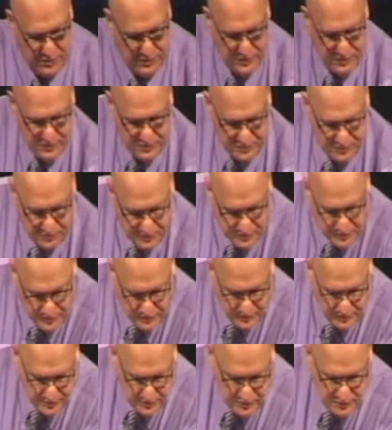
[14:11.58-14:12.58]

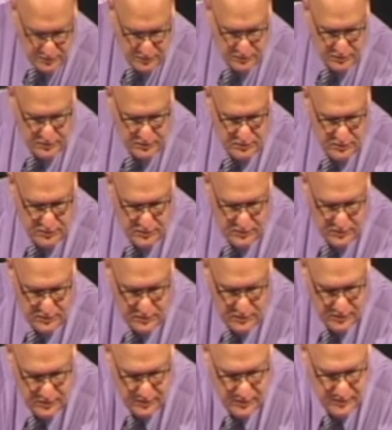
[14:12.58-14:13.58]

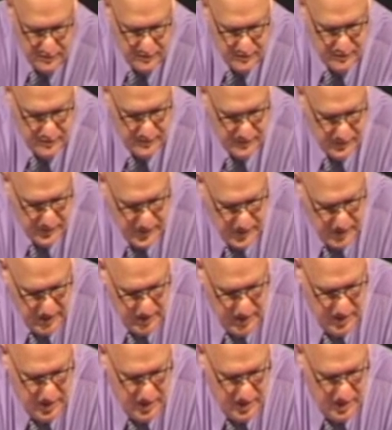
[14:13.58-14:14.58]

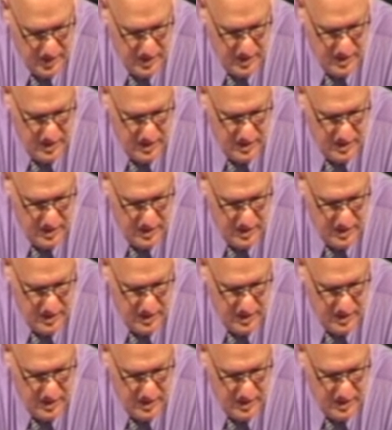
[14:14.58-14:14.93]
[no speech]